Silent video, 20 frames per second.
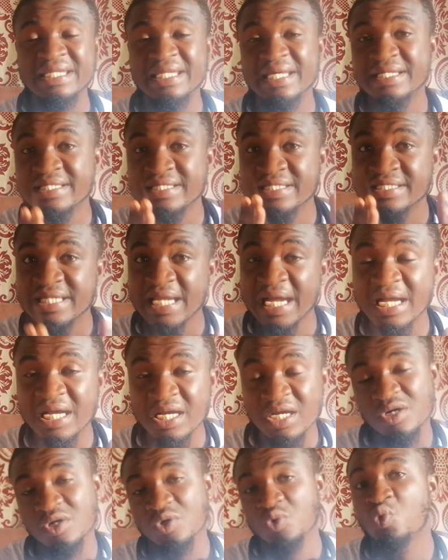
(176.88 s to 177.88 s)
in a
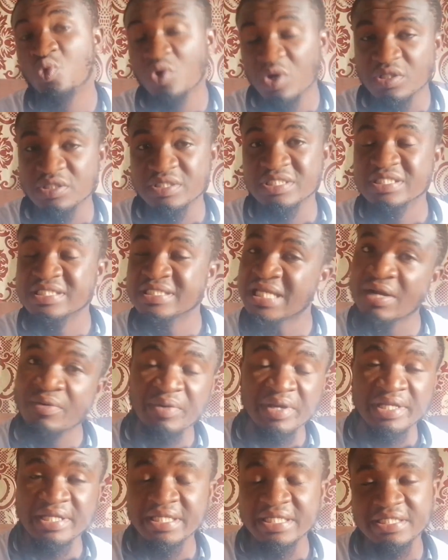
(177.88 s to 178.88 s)
dark world
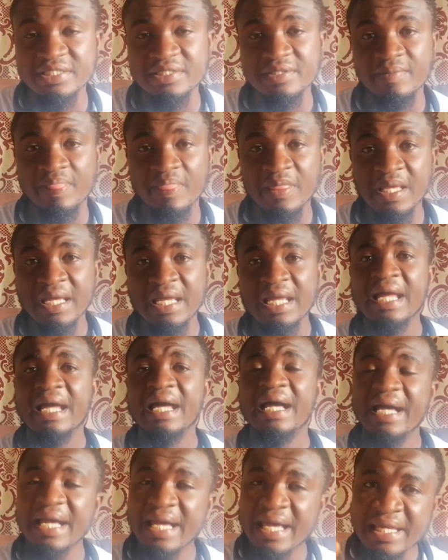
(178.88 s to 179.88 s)
nowadays.
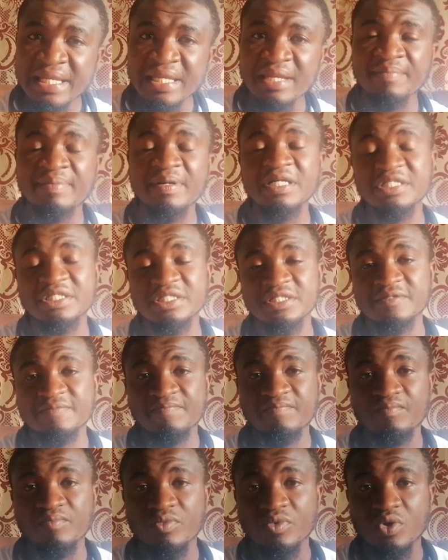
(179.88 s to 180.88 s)
Anybody
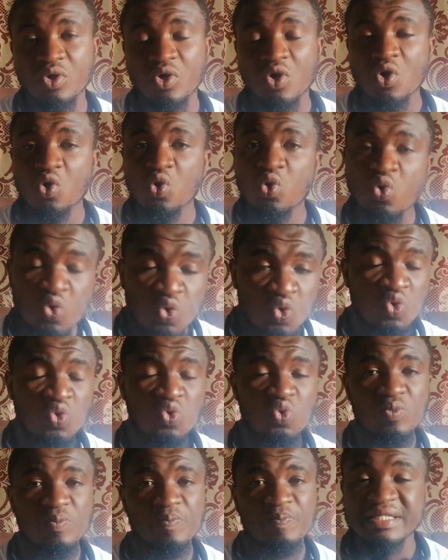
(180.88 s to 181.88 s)

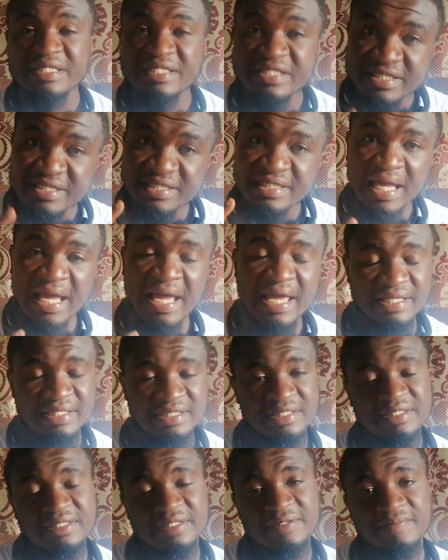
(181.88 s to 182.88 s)
who
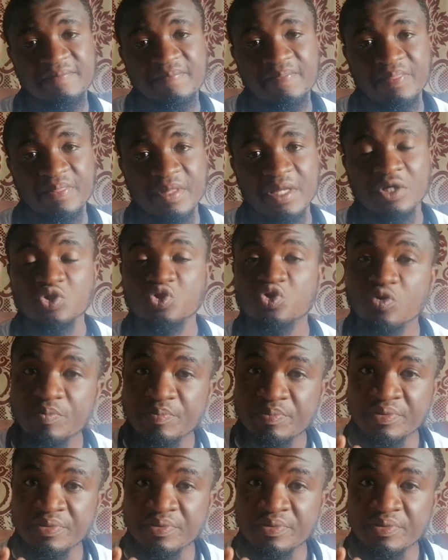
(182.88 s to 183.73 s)
decides to